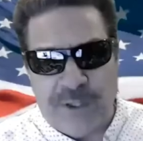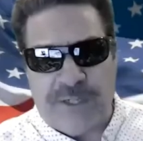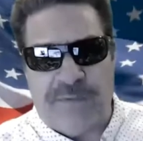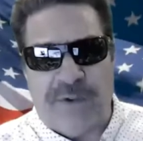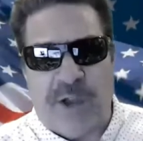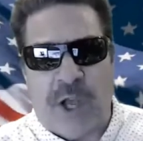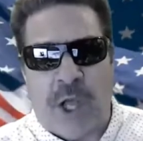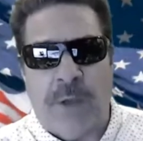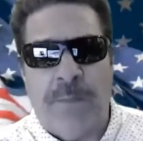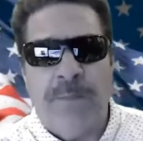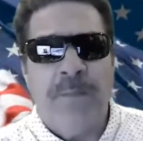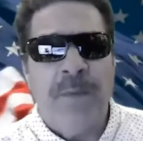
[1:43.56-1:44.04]

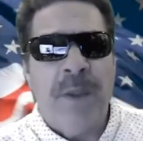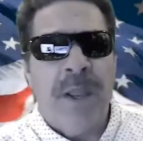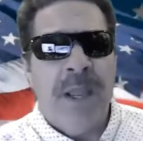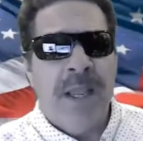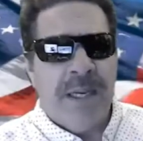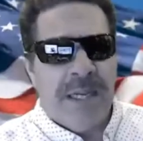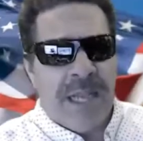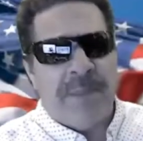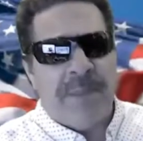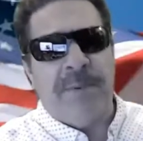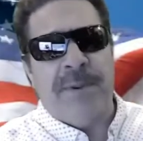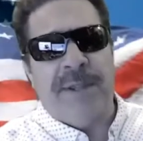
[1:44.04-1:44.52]
all,
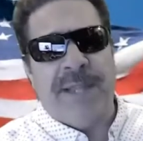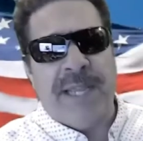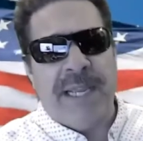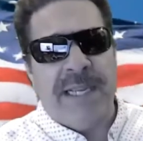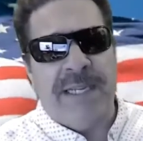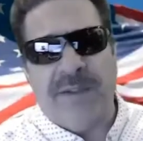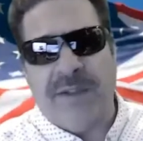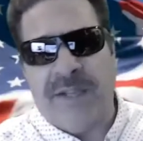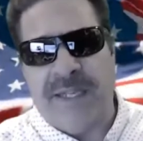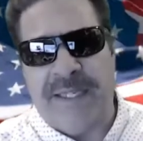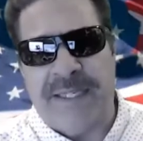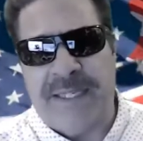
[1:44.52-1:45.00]
a couple
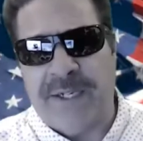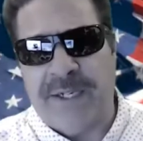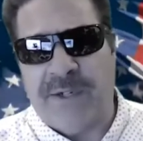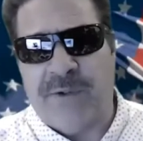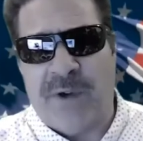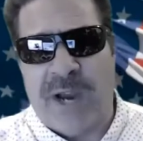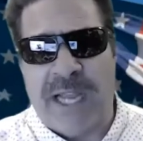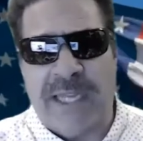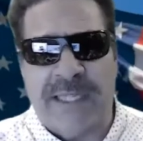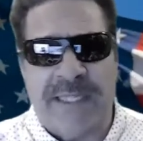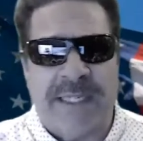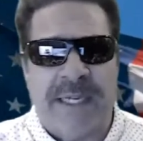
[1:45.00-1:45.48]
things let's
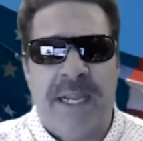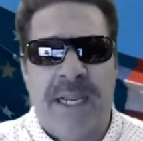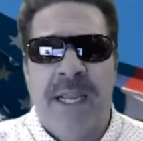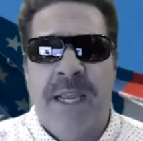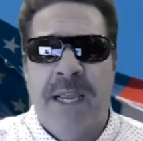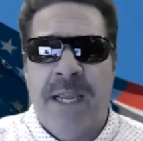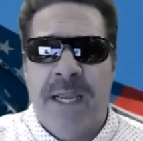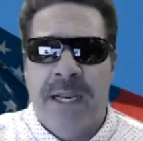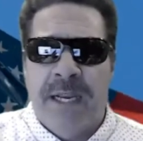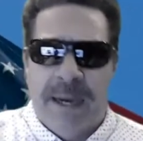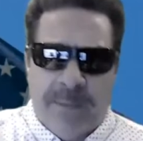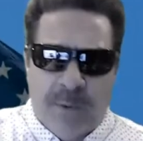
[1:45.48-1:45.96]
address.
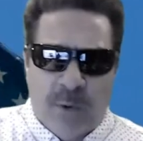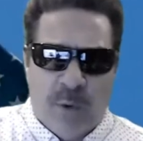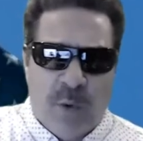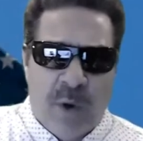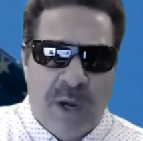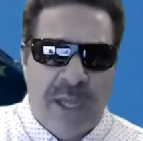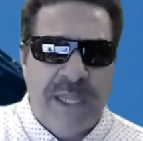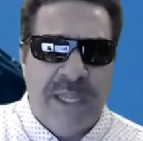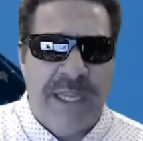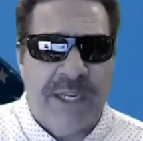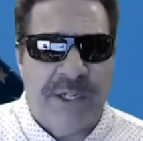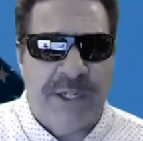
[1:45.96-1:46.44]
Number
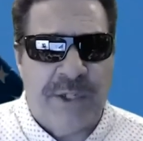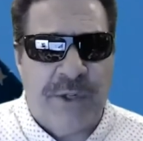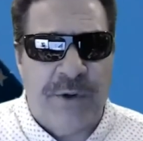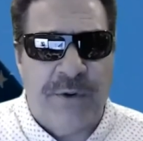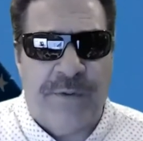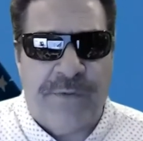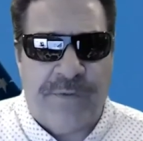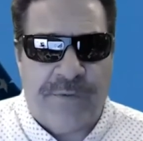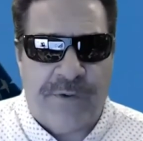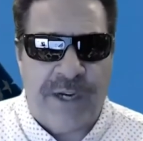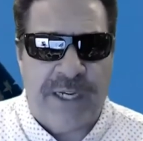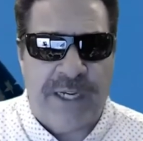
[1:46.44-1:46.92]
one, the issue
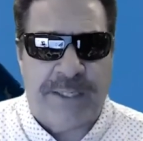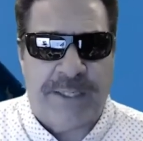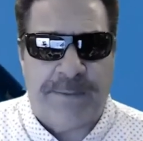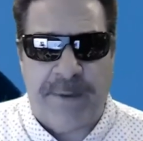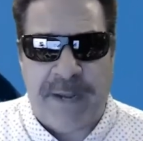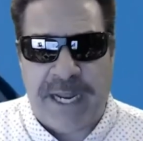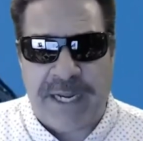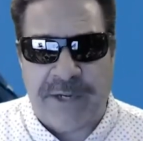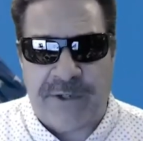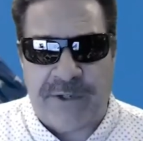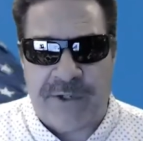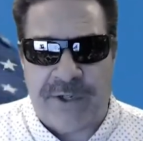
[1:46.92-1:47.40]
of free
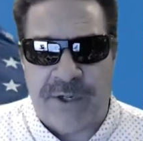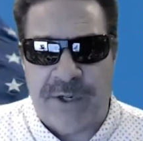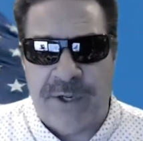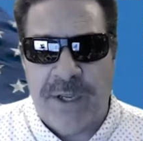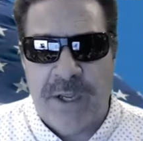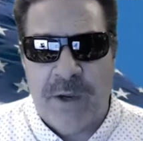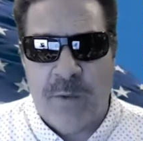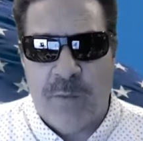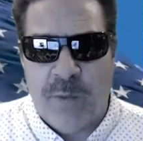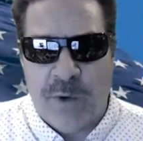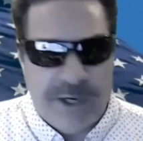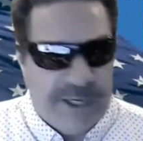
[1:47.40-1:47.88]
speech.
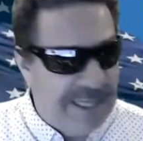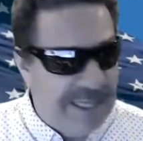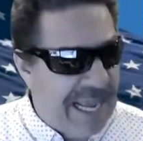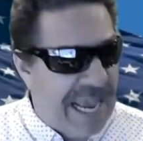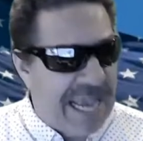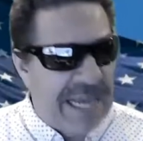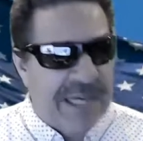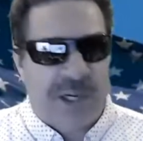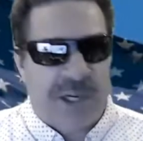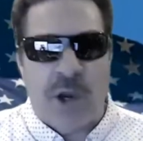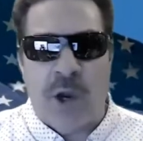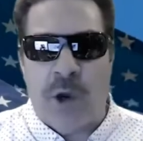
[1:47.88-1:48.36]
Where did
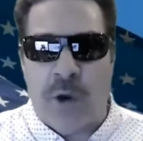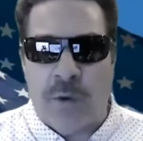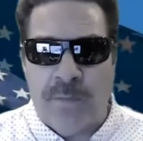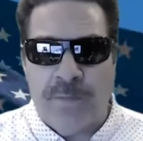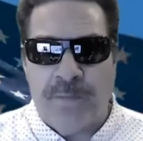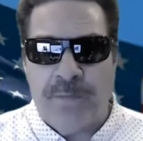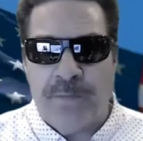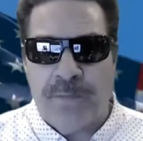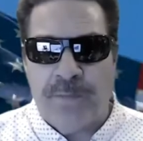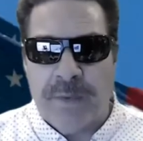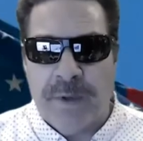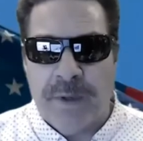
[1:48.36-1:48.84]
that go?
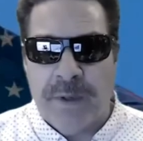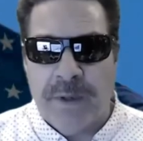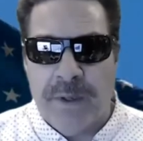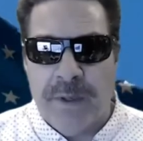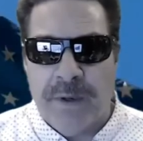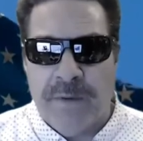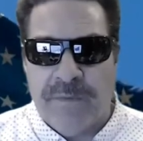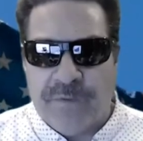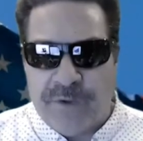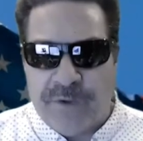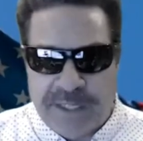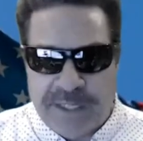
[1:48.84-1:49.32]

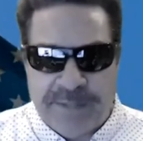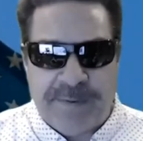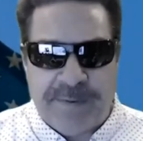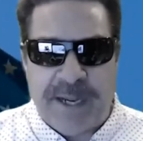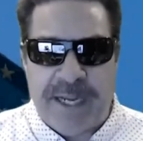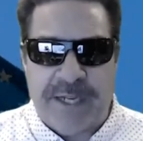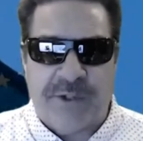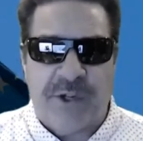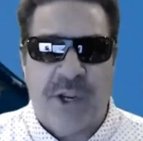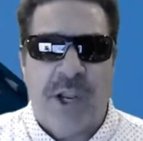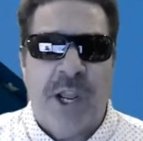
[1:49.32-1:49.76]
Free speech.